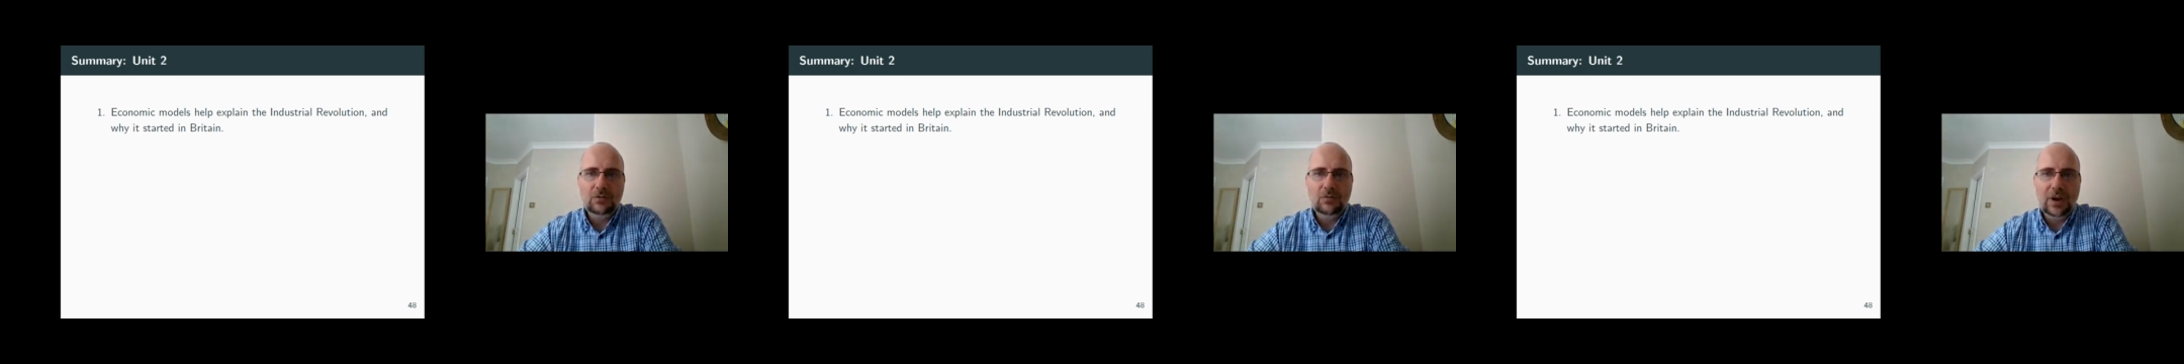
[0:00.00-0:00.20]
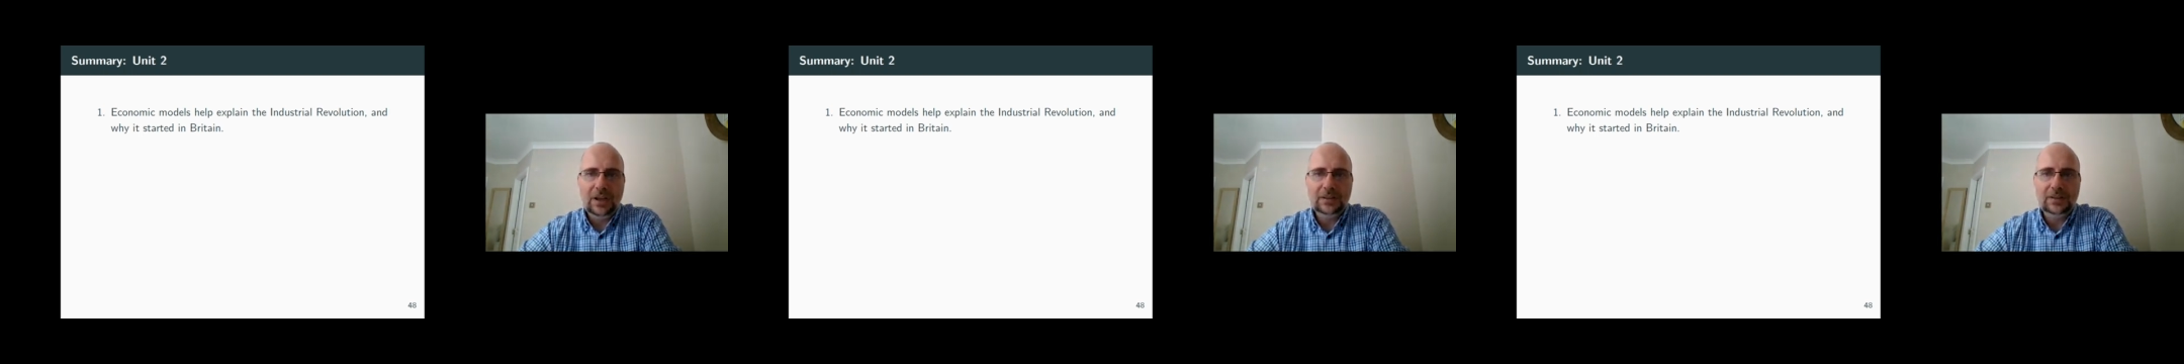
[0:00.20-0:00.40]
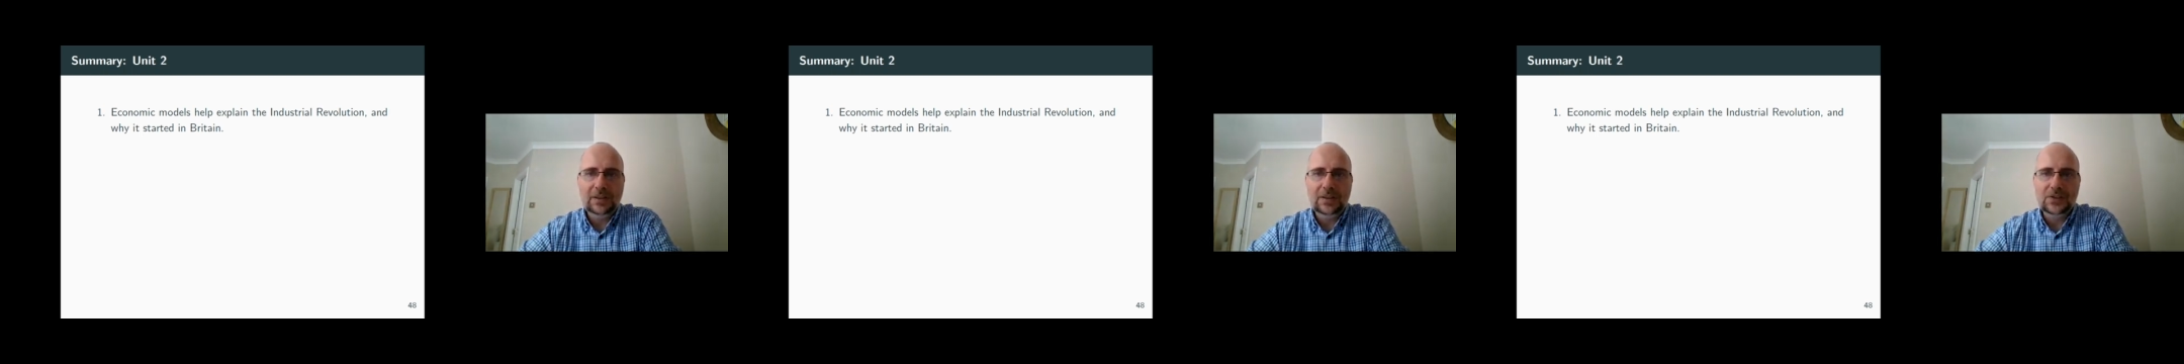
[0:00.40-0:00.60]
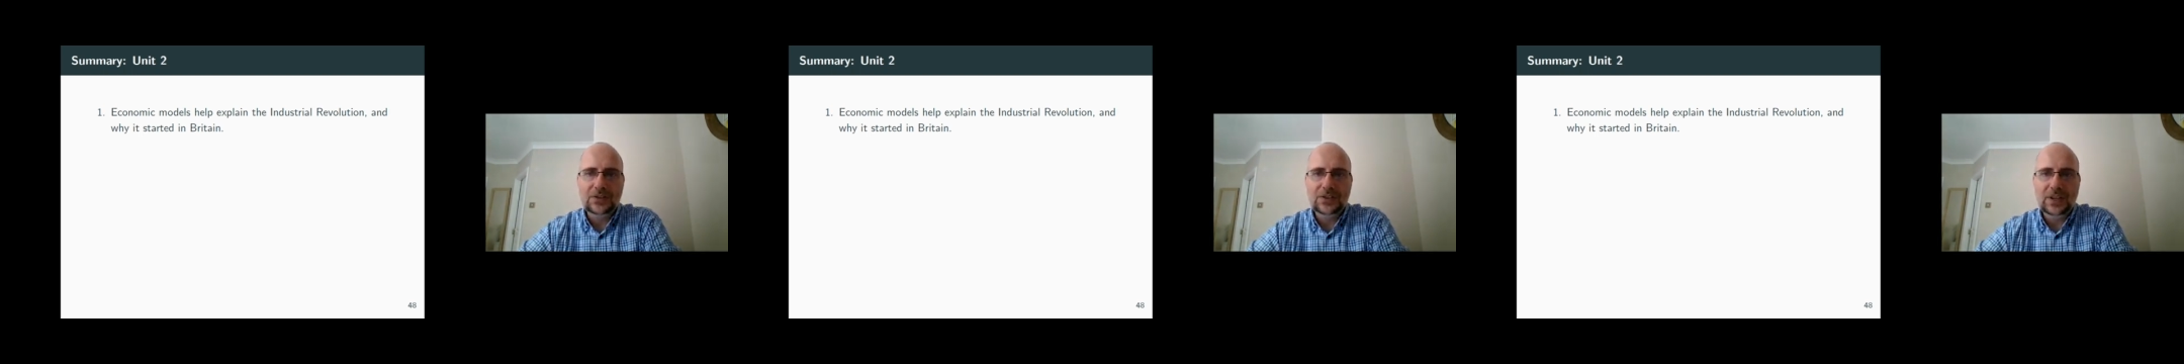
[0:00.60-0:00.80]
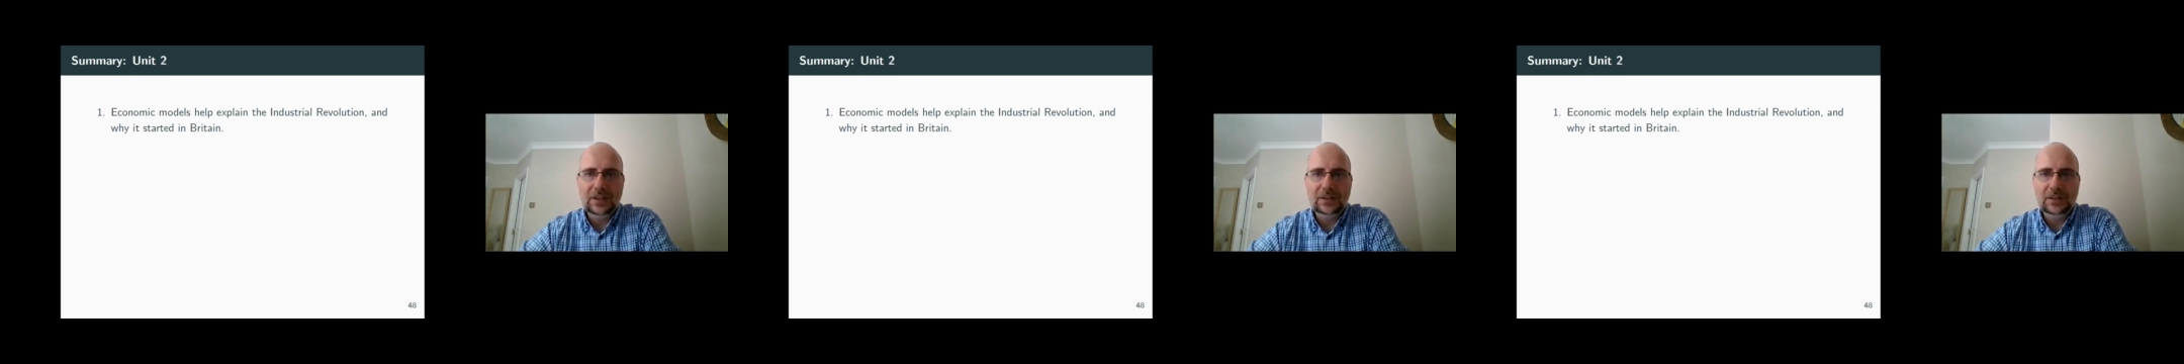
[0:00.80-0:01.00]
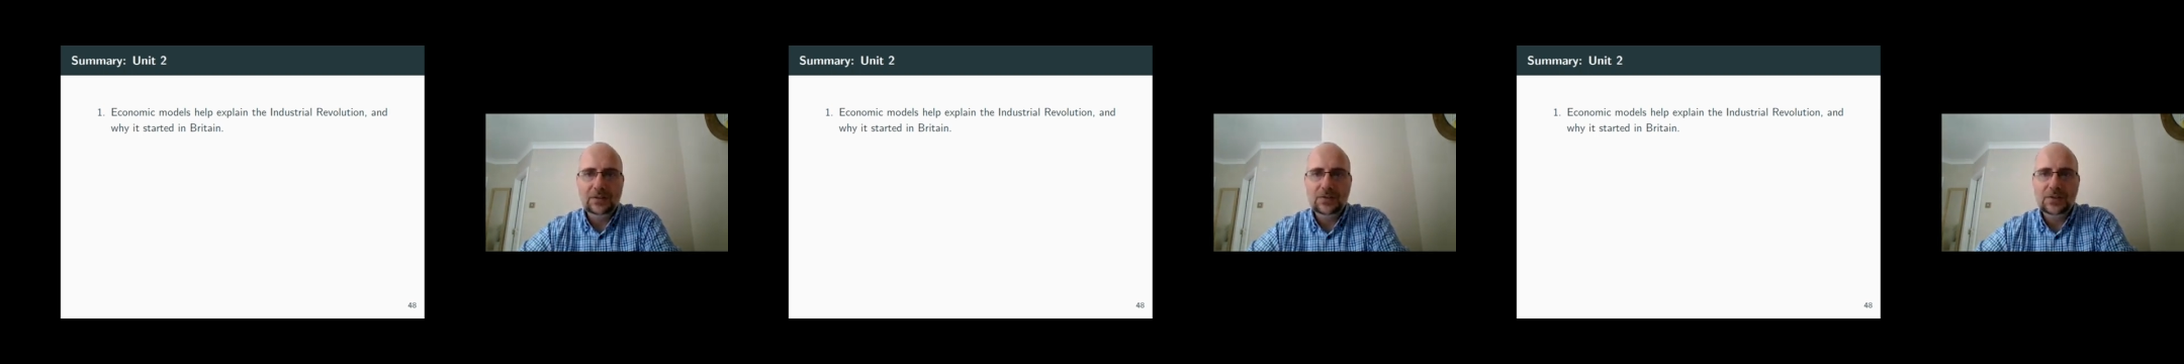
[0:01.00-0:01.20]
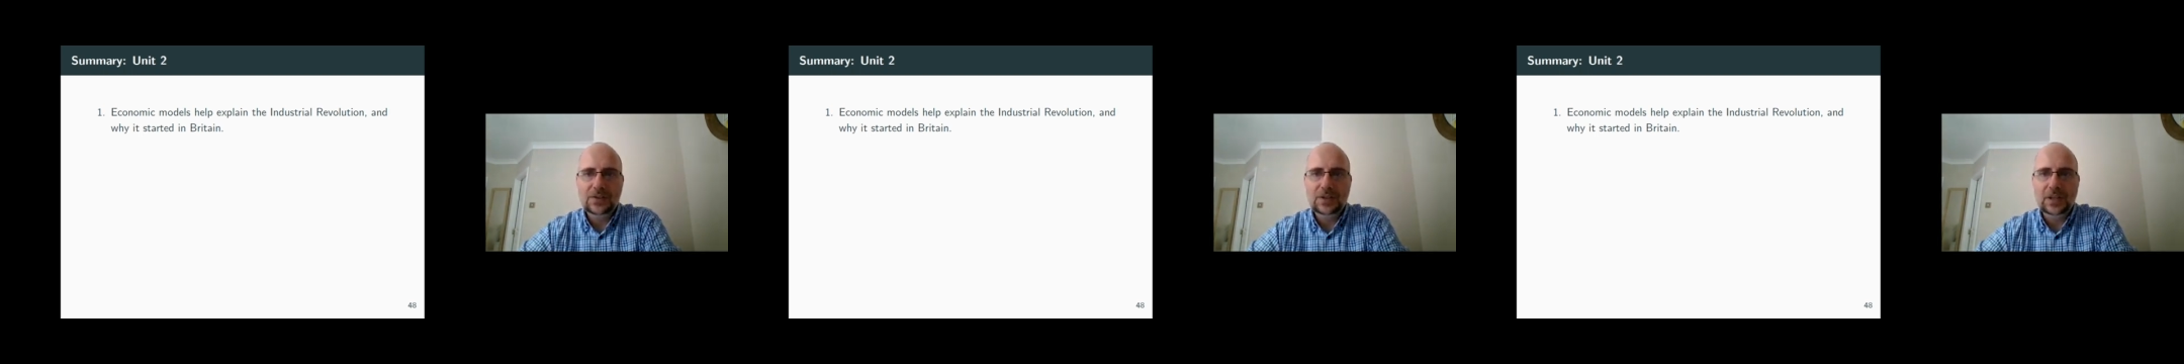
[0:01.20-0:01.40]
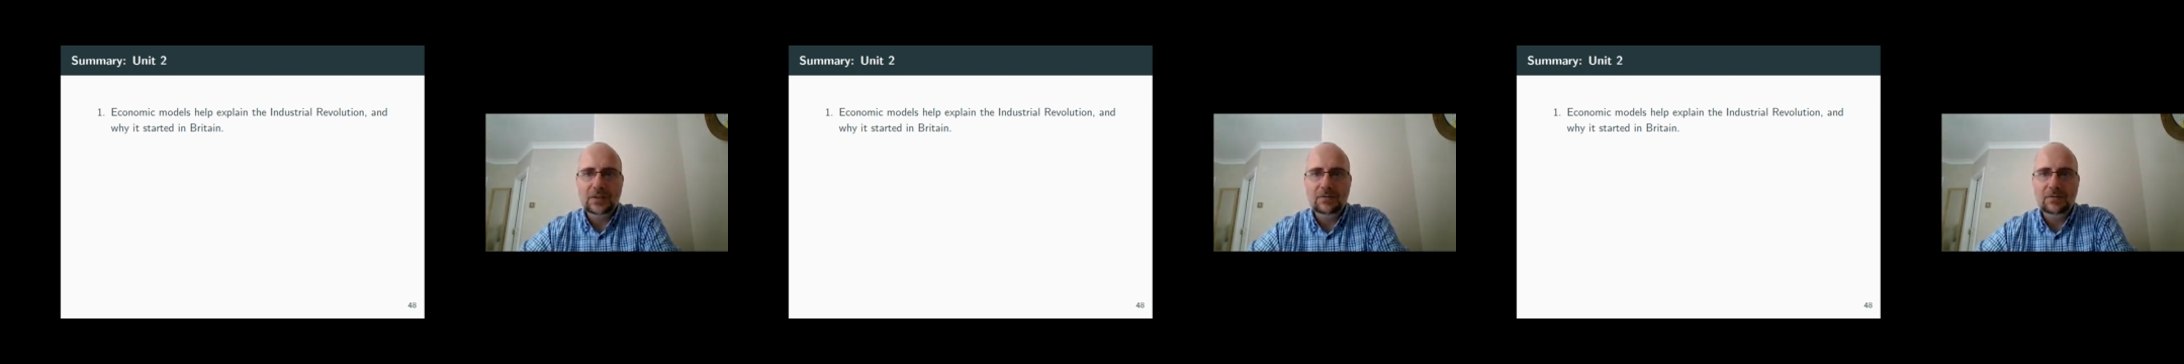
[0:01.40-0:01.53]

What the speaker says: direct incentives